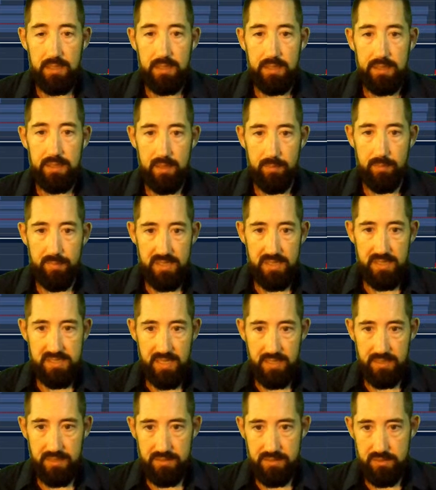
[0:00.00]
their butts
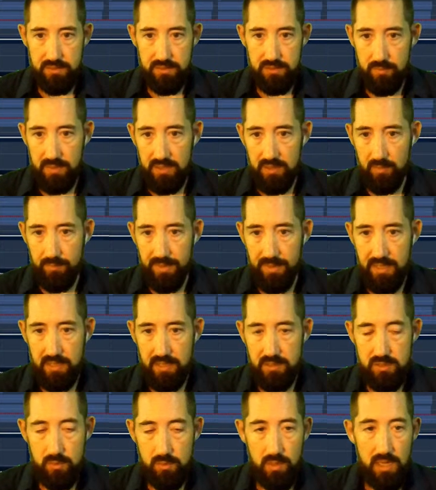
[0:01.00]
handed to them a little bit here.
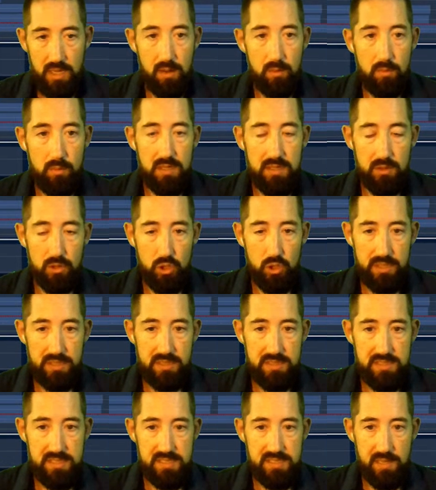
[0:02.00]
So we're now going to look at the
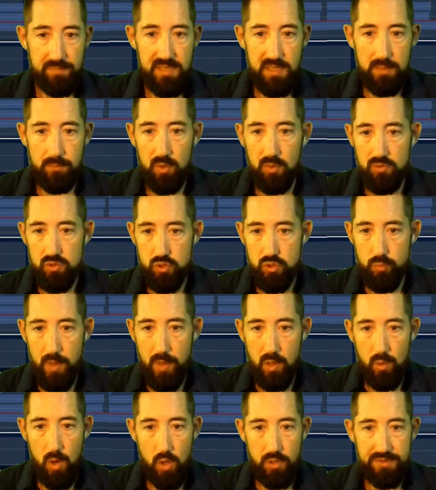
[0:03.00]
same thing, but zoom
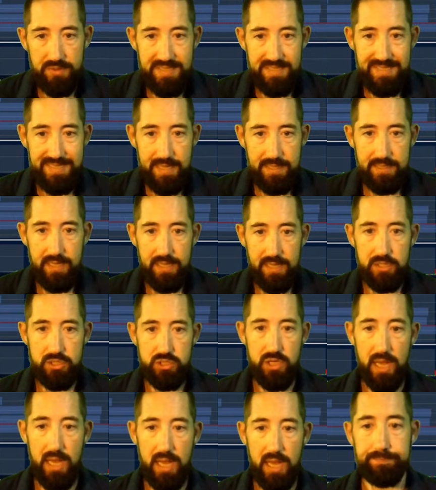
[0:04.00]
out on the 10-day
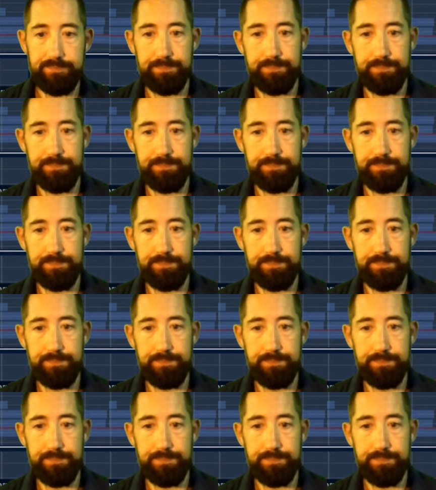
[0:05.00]
chart.